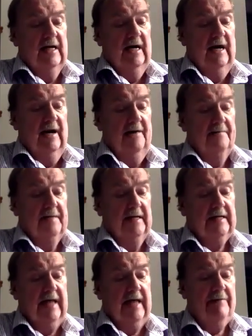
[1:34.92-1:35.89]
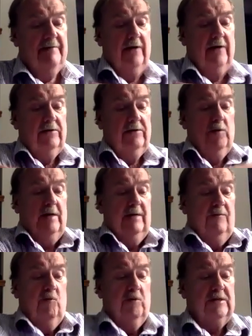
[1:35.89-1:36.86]
It came out in
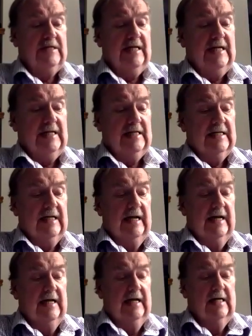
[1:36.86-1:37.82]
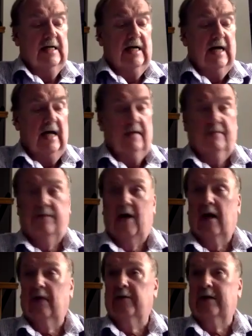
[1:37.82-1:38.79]
2014, and the
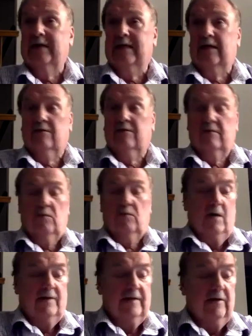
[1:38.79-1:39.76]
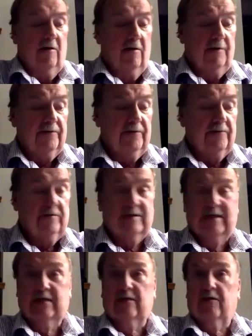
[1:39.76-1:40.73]
following year it won the Arthur
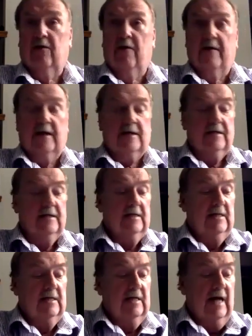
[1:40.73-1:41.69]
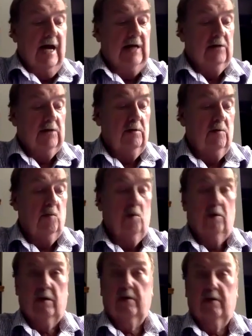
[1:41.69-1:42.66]
C. Clarke Annual
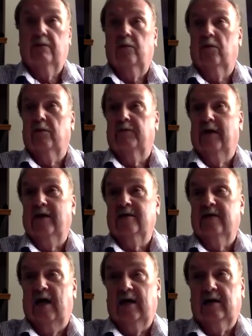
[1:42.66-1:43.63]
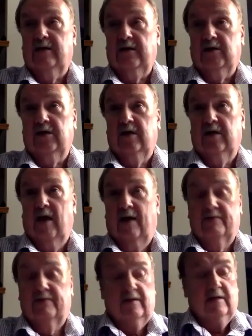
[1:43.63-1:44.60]
Award for Best Science Fiction
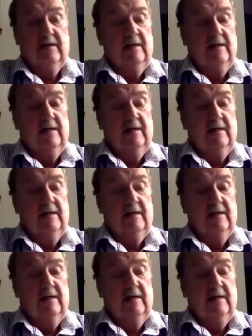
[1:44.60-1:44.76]
Novel.